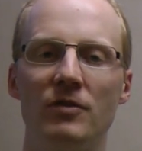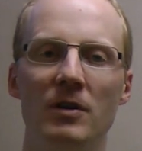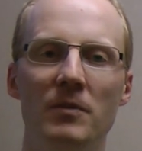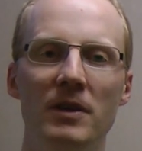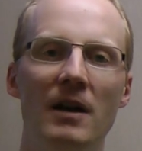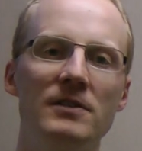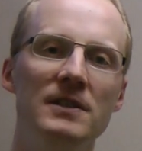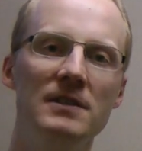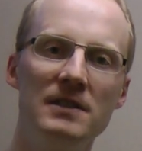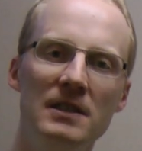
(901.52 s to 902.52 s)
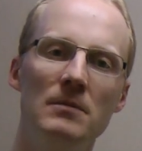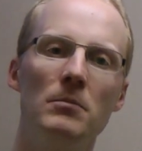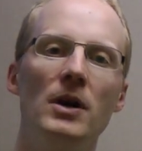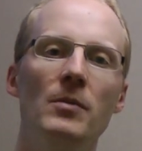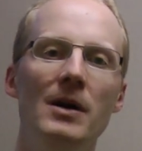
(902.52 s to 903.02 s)
from the R C scene
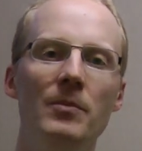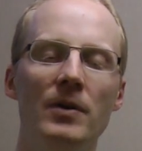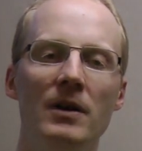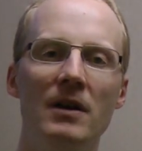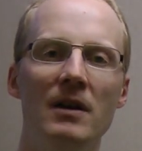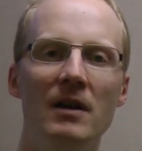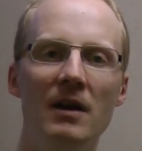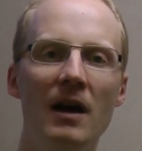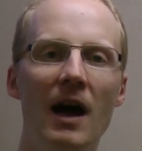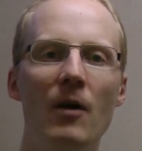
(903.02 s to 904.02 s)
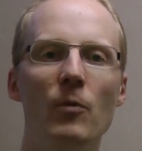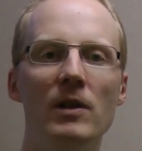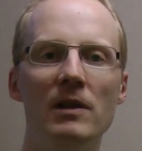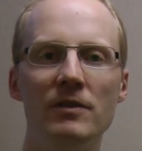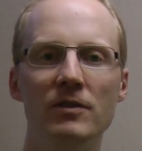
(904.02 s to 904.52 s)
pop up, I
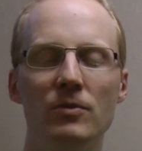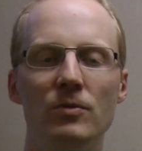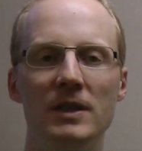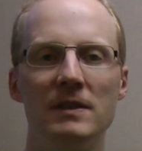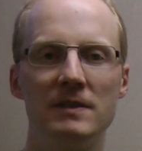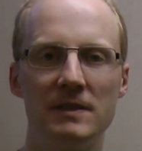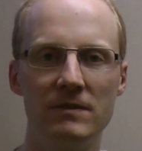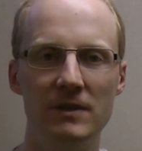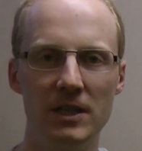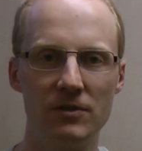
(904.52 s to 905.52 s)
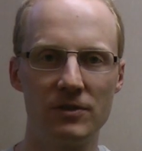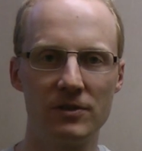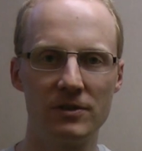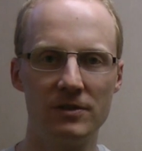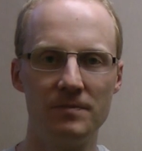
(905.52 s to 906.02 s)
will do these
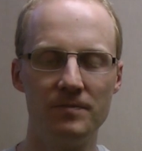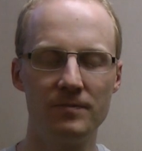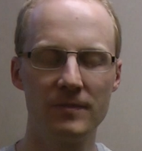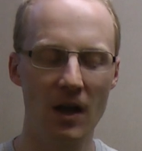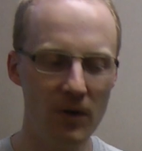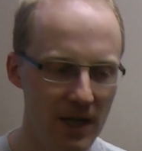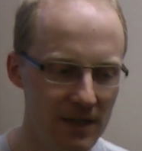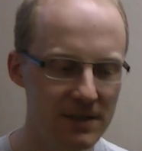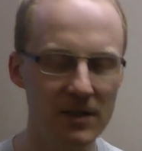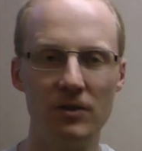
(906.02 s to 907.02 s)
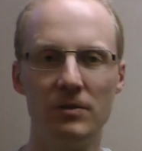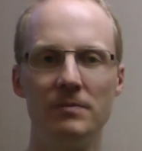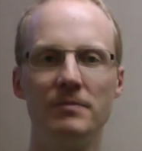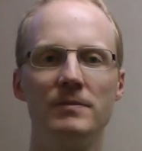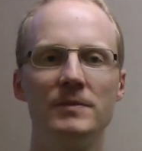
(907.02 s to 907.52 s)
videos. Okay, so
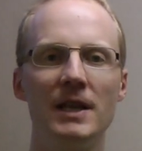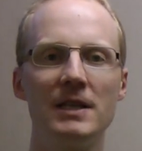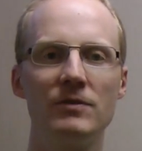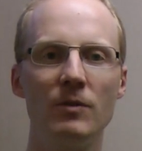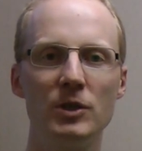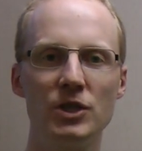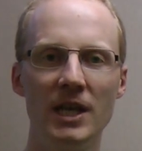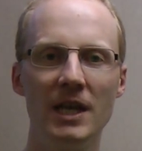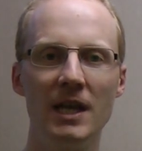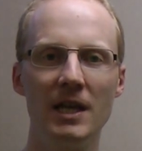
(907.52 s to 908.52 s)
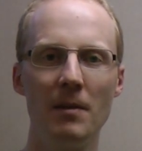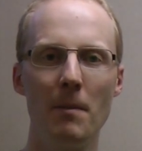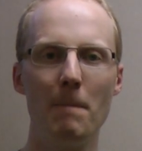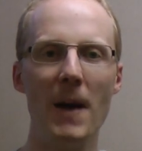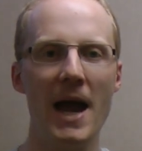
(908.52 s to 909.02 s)
thanks for
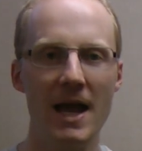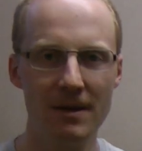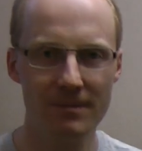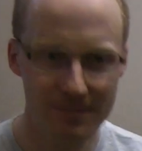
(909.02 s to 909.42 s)
watching. Bye.